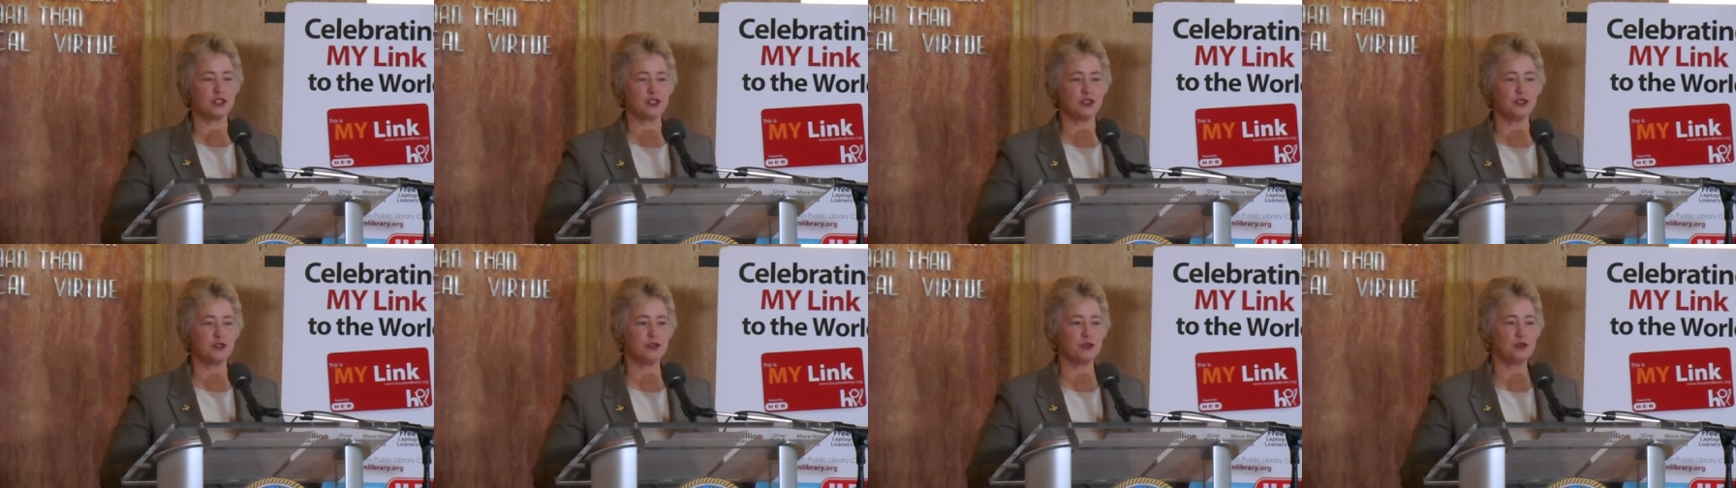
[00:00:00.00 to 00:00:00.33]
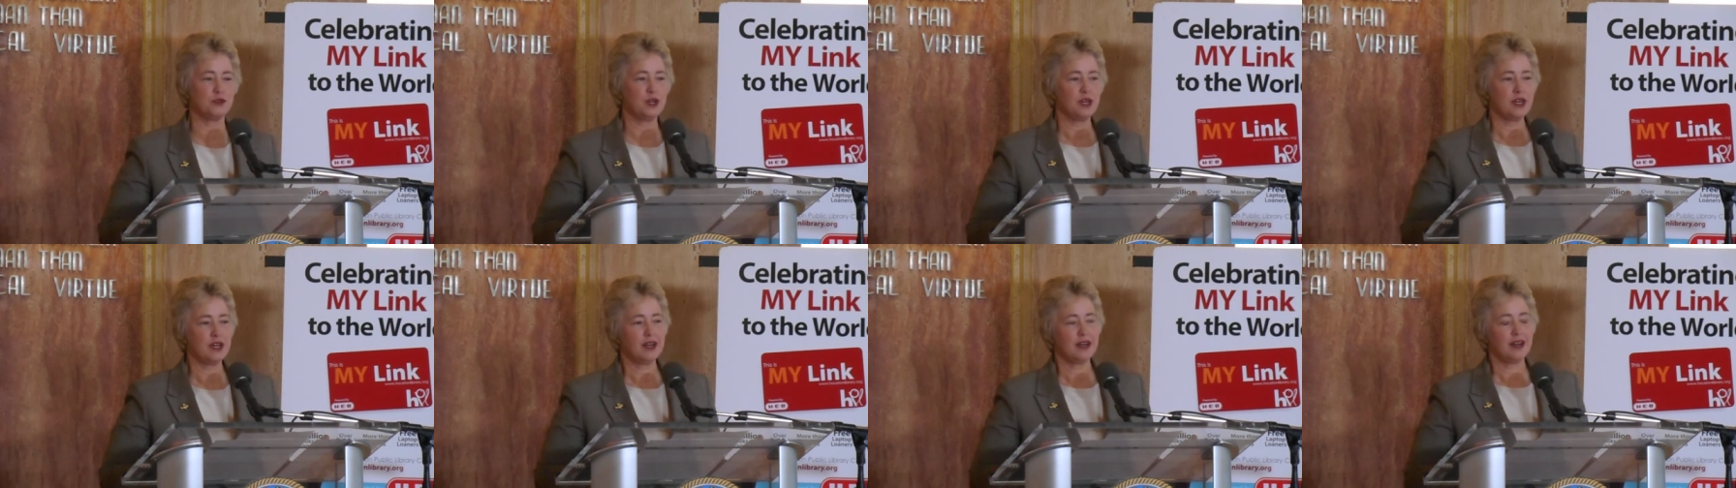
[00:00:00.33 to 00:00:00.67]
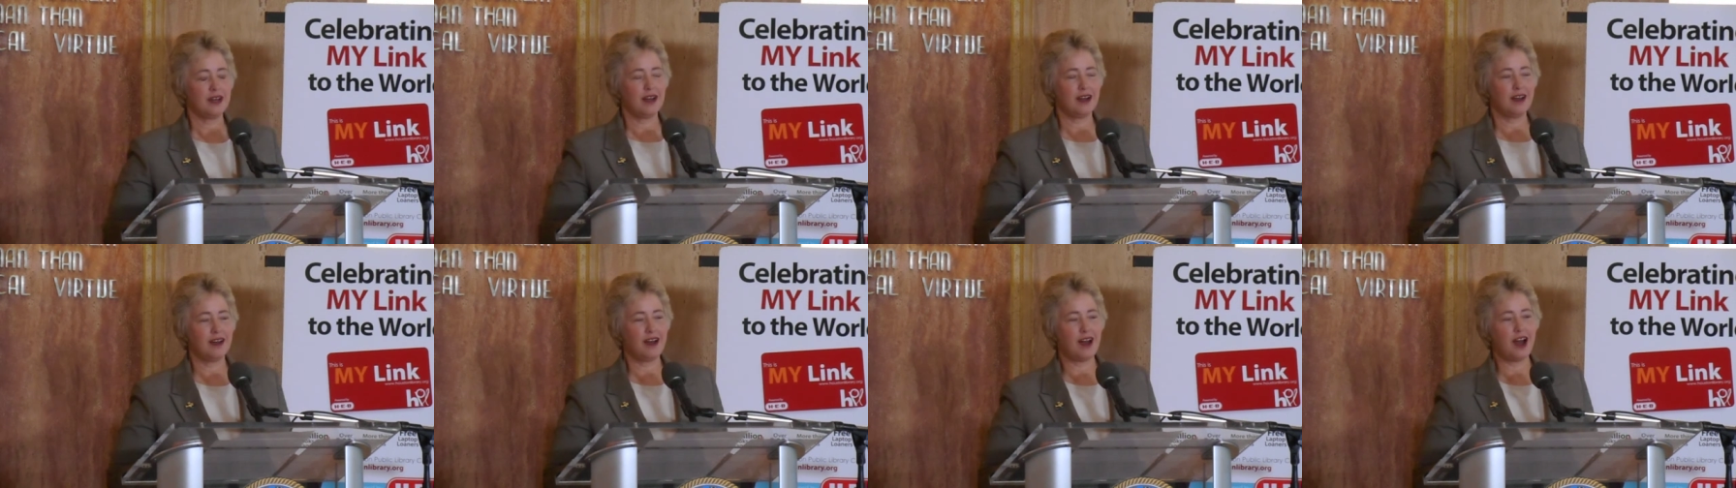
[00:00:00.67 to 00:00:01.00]
to
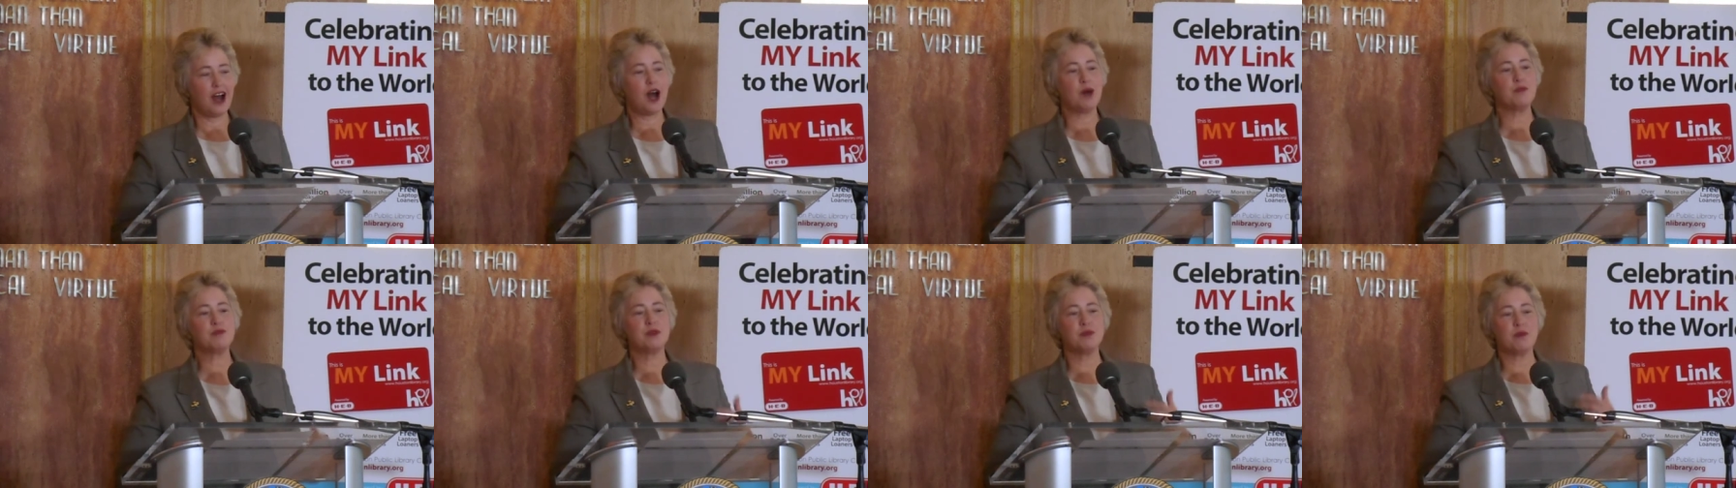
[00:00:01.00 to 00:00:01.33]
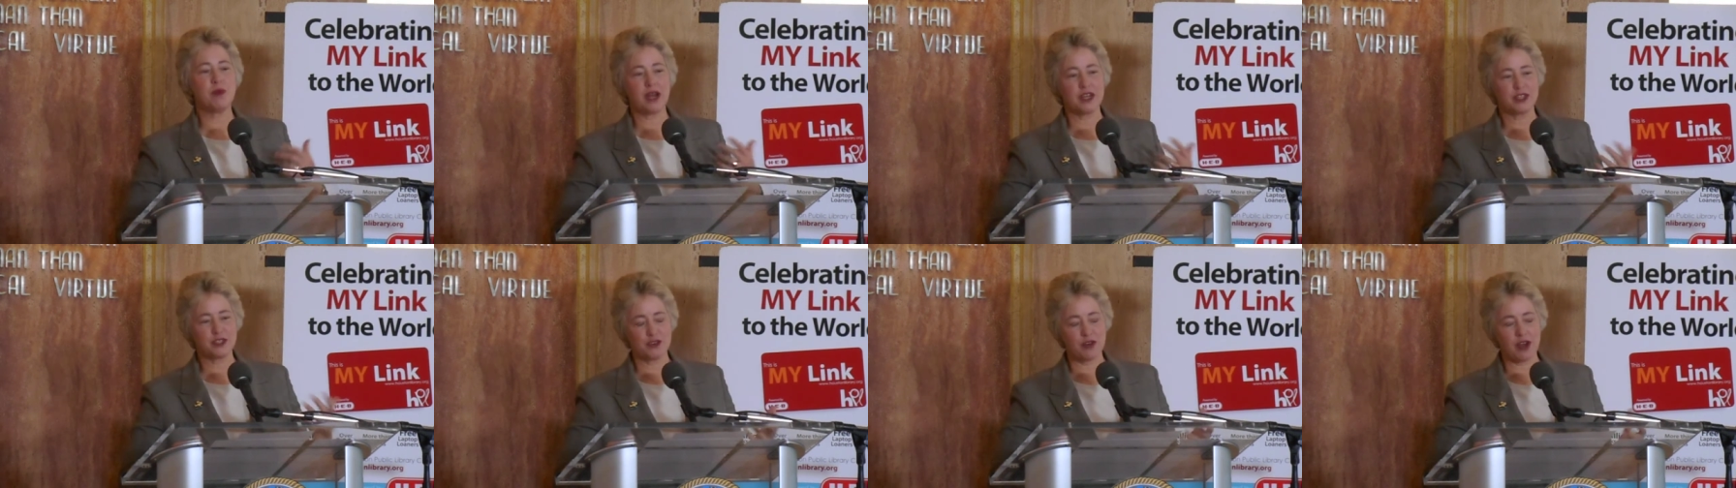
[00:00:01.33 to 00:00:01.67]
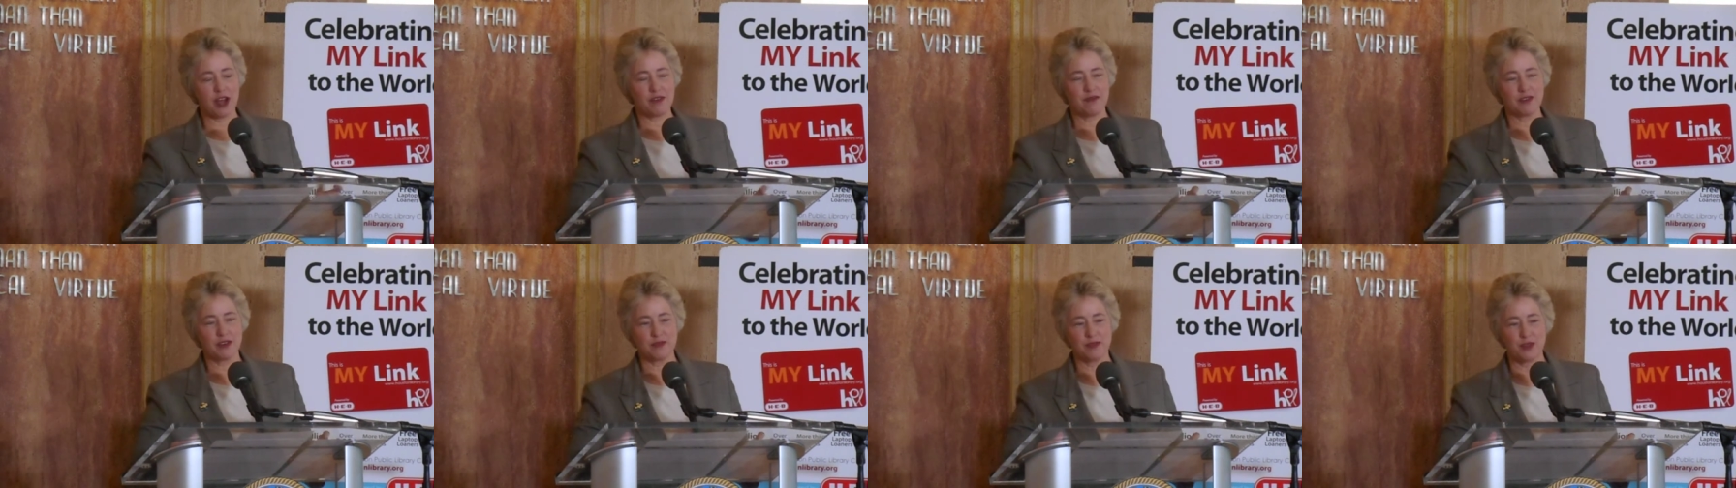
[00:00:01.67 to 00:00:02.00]
optimize
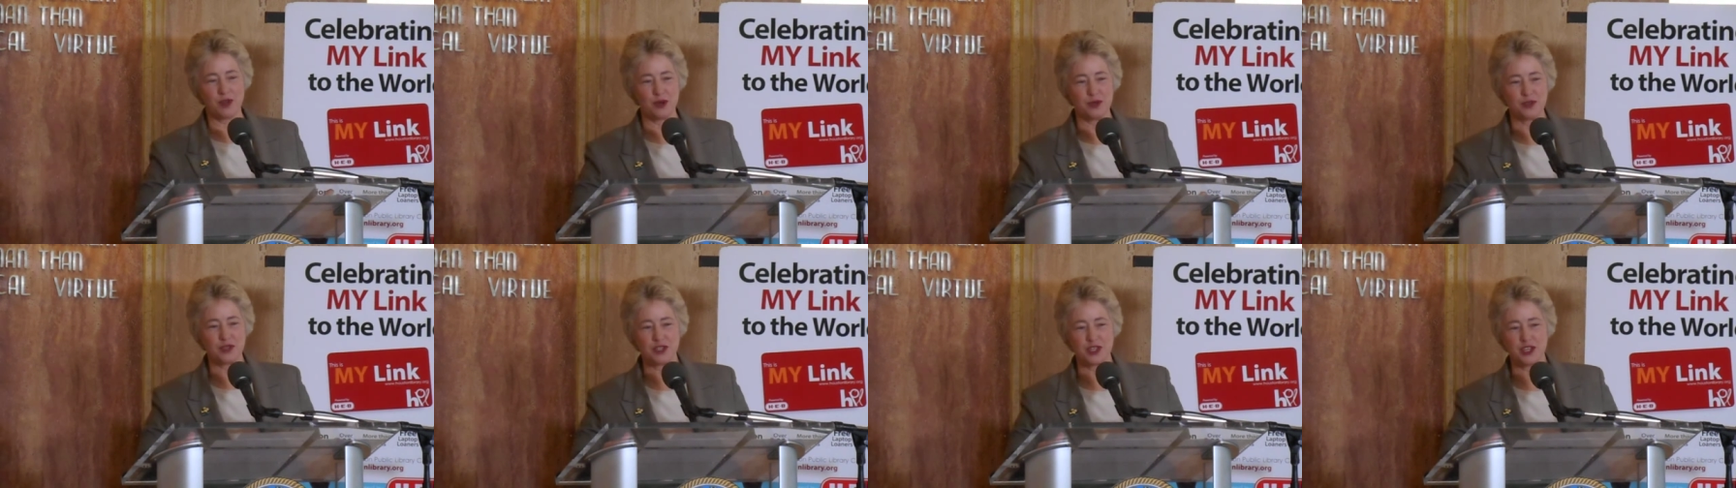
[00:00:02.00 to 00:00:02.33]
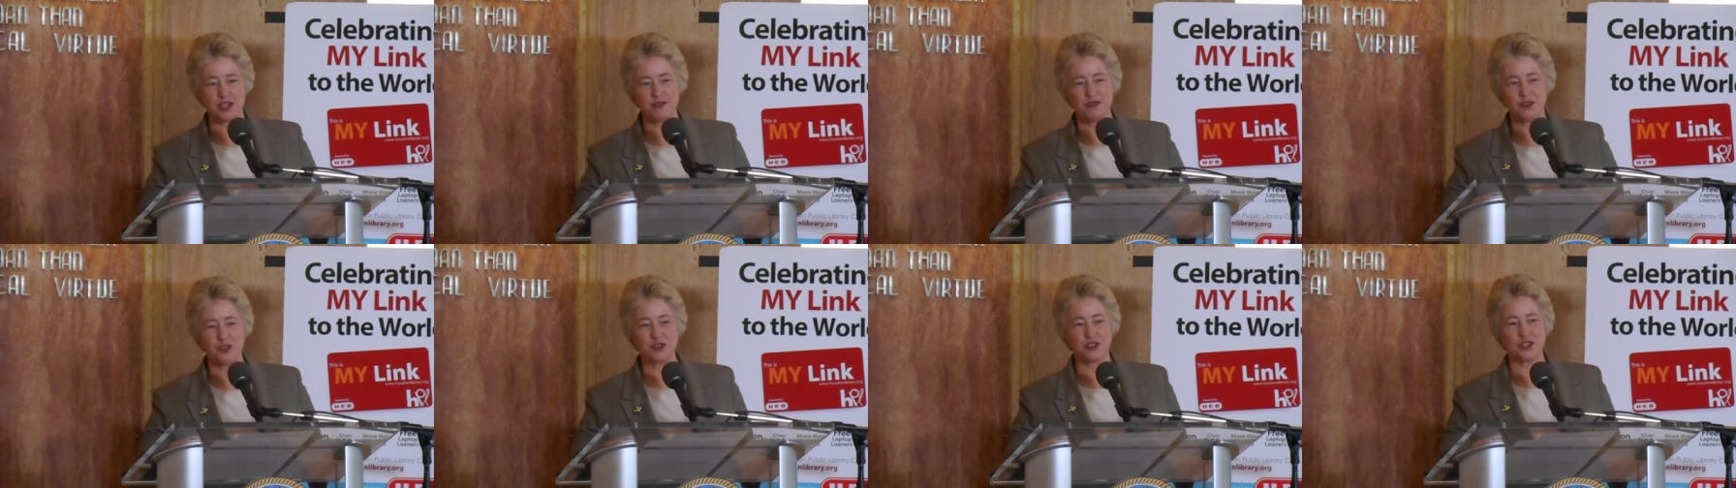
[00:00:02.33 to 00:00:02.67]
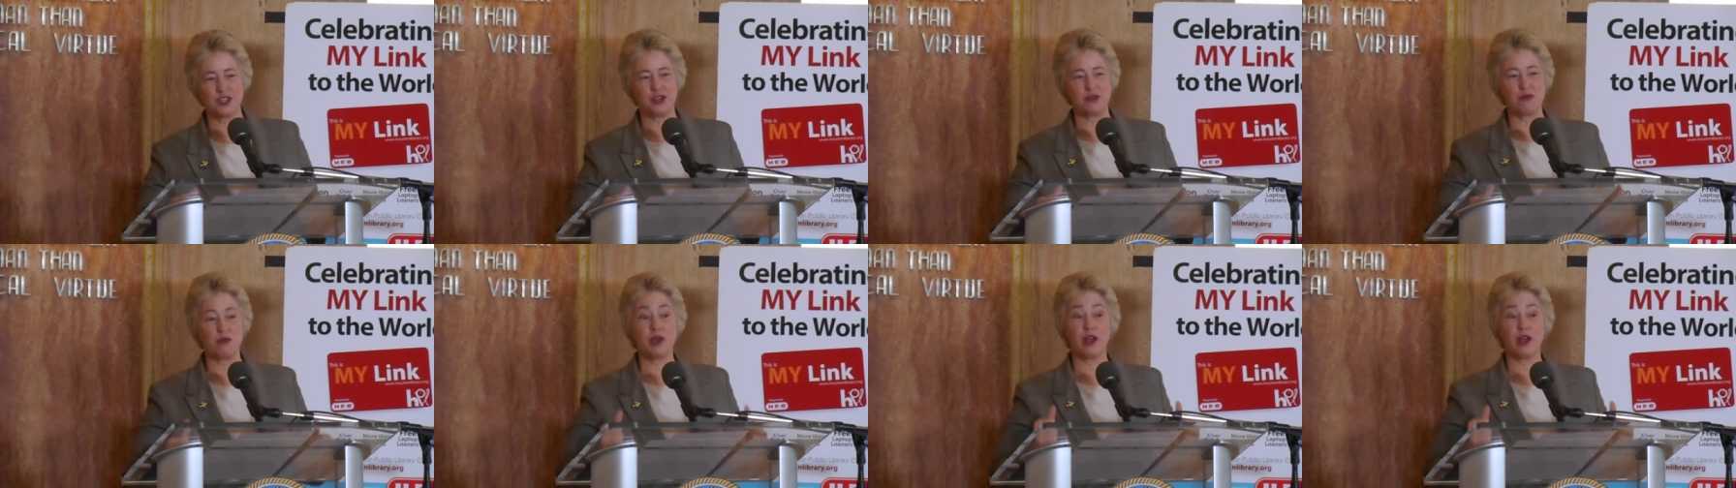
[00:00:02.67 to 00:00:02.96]
traffic flow in the City of Houston,